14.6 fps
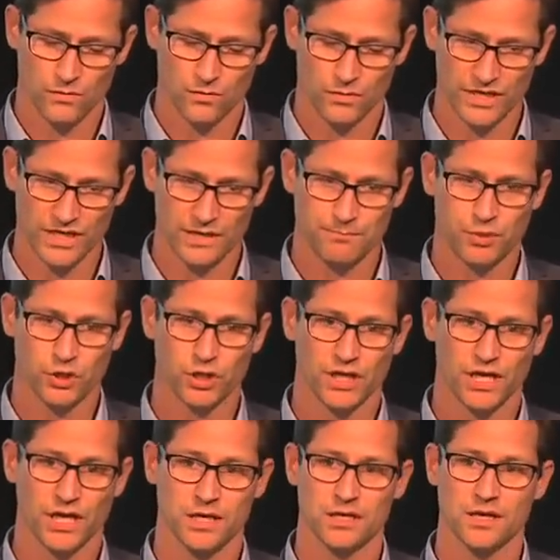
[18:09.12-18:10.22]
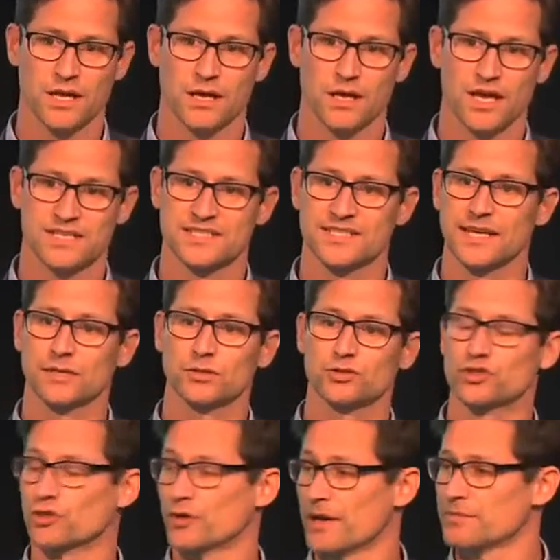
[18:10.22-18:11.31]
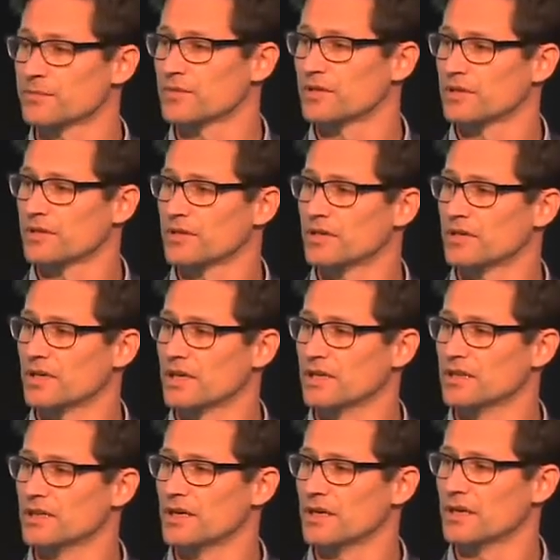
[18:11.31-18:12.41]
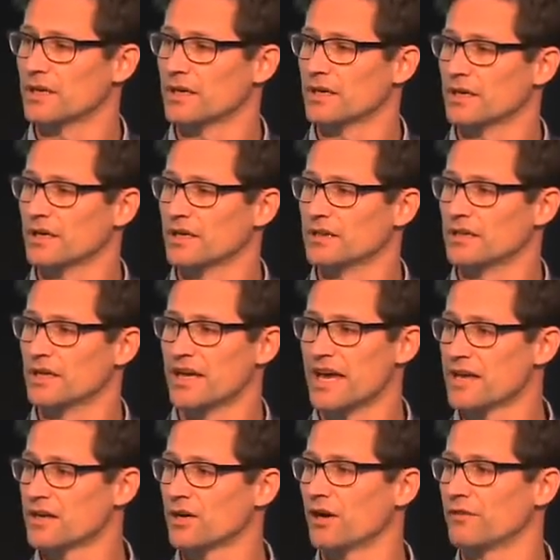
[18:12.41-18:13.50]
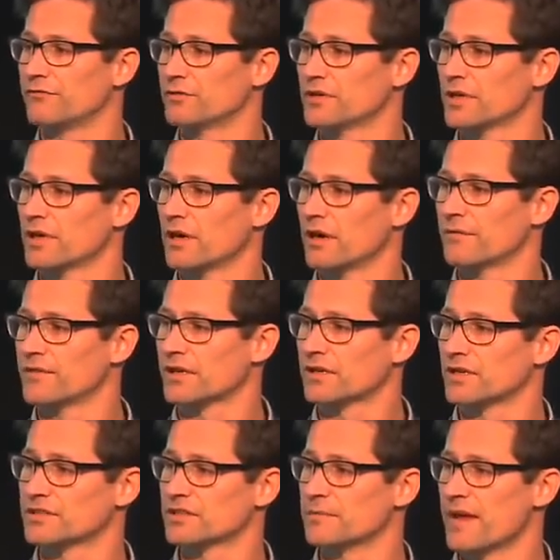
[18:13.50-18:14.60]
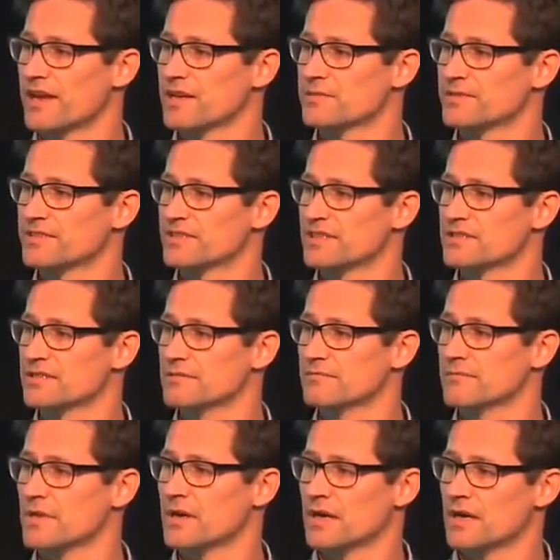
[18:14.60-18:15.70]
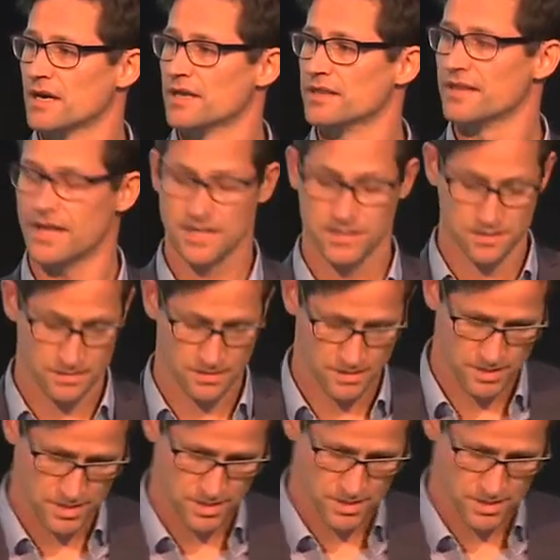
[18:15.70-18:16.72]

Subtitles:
We put in a single script in the header or footer of the content management system, and then...